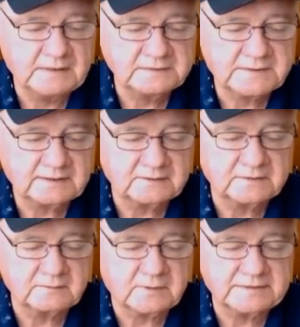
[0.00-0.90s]
Let's take a
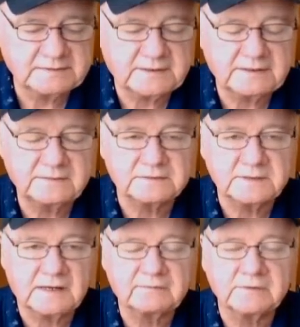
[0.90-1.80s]
look at race 8
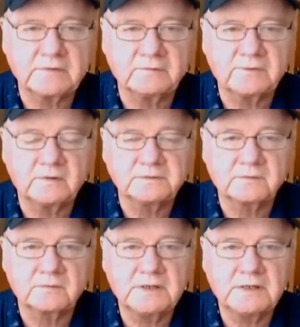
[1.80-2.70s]
this afternoon,
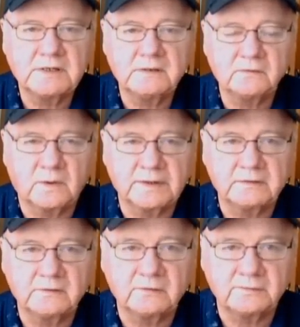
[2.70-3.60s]
folks,
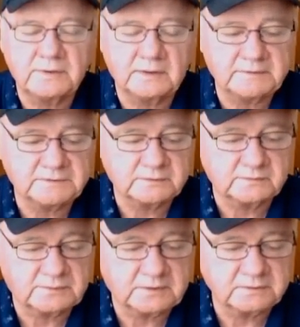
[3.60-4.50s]
3:22 p.m.
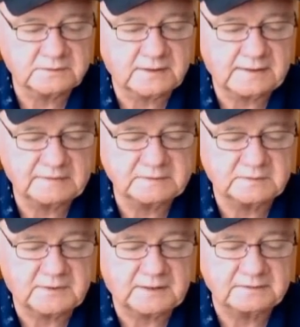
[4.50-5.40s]
Eastern Post Time.
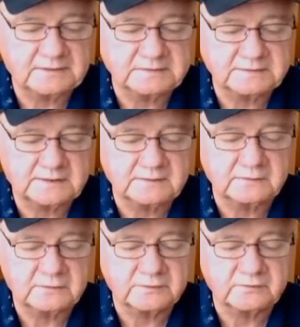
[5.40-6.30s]
It's a mile test on the
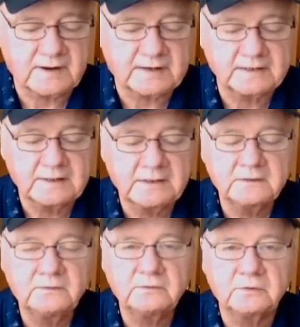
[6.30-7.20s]
dirt track,
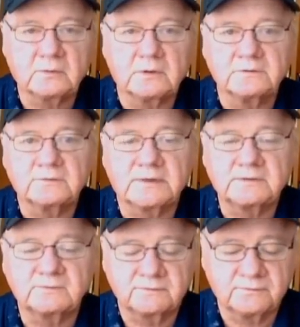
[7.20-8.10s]
two-year-olds
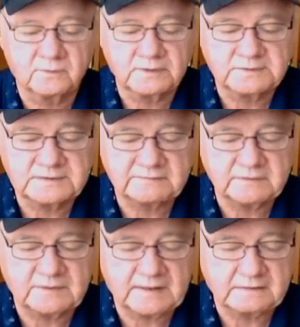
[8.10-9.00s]
race for
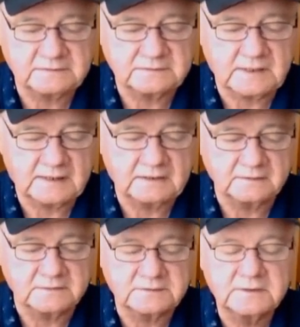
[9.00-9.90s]

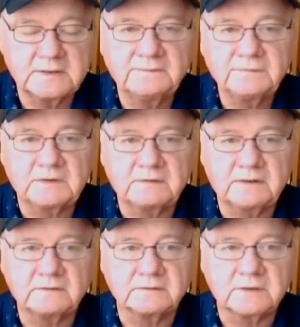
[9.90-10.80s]
$47,000.
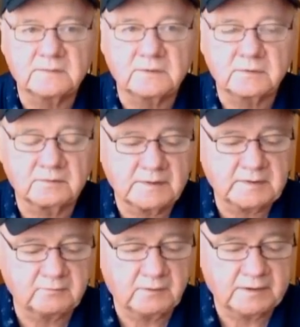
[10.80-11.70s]
Contenders number
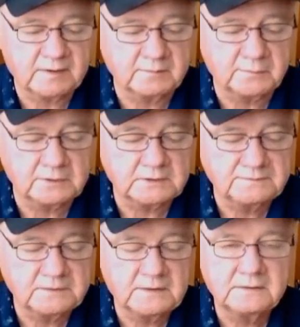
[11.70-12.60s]
3, Running
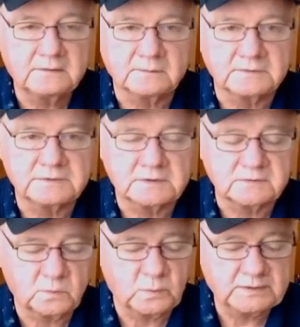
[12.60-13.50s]
Bull, number
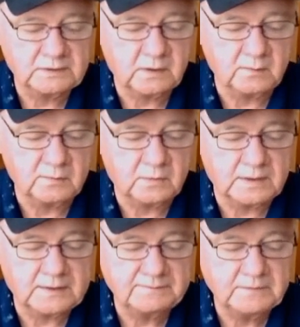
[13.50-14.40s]
6, Window
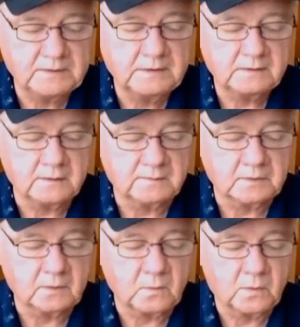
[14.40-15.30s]
Boy,
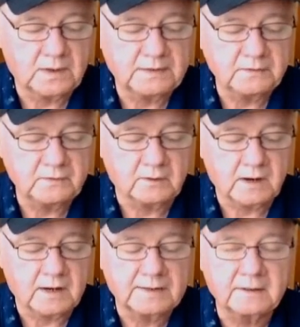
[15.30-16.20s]
number 1,
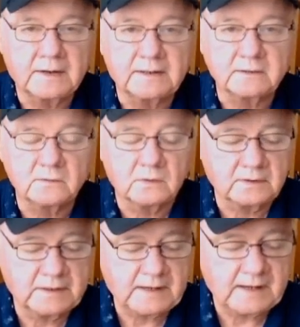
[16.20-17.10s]
Your Honor and
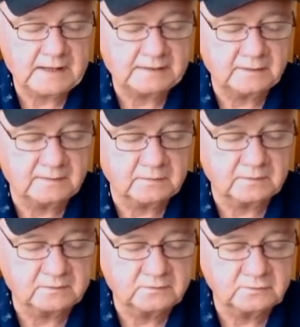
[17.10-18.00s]
Glory, and
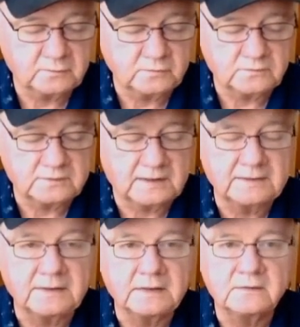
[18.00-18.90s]
number 2,
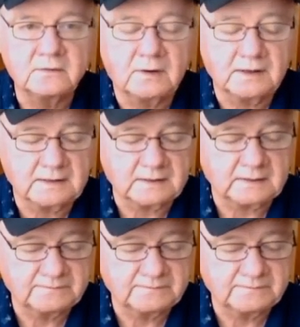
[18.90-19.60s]
Done Talking.